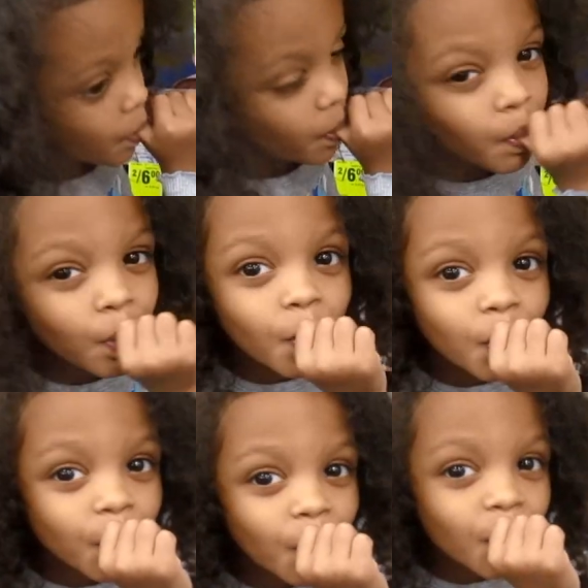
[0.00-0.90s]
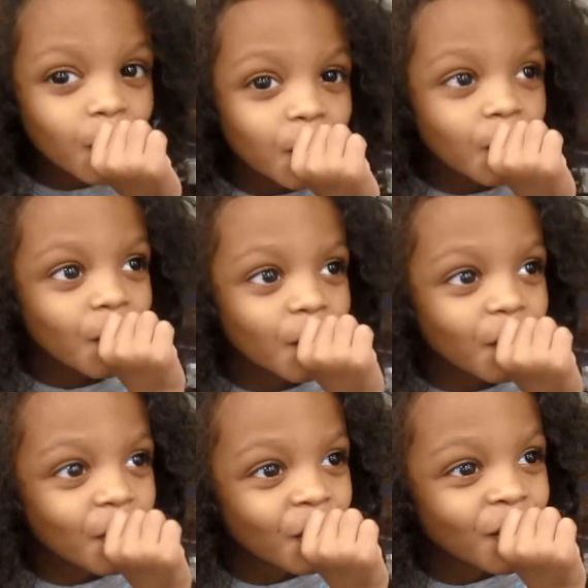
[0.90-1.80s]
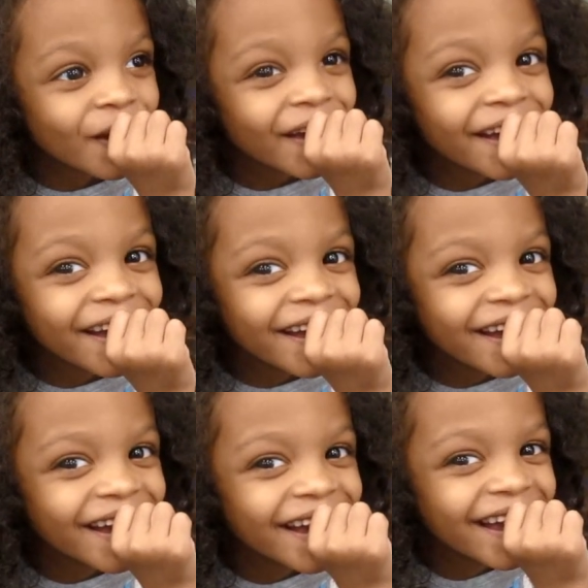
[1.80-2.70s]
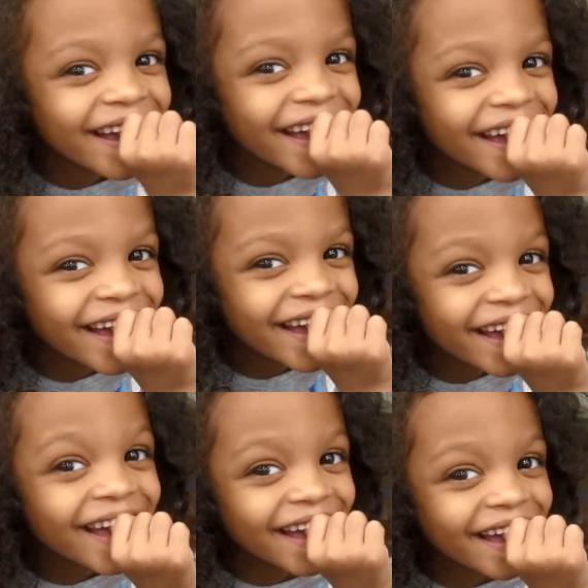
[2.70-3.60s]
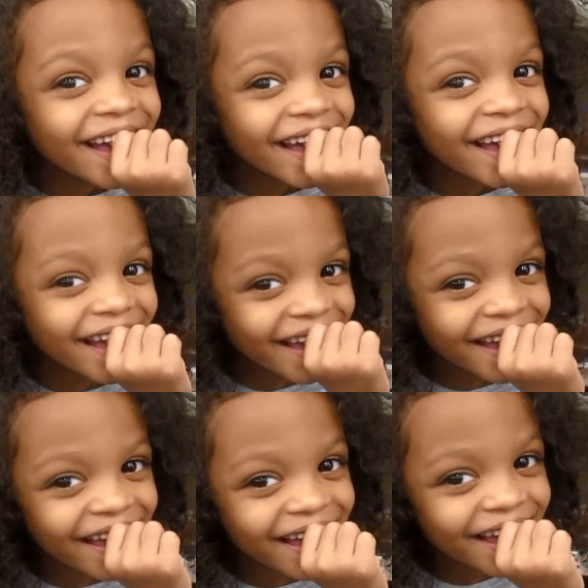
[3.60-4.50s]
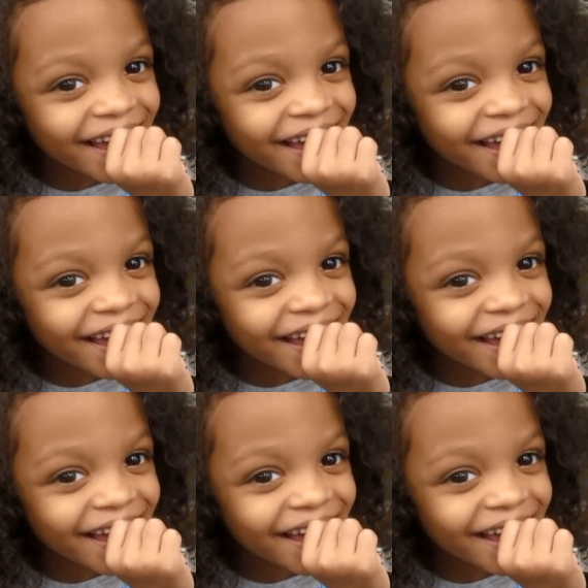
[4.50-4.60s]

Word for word: You look at that graham cracker? You like? Yes.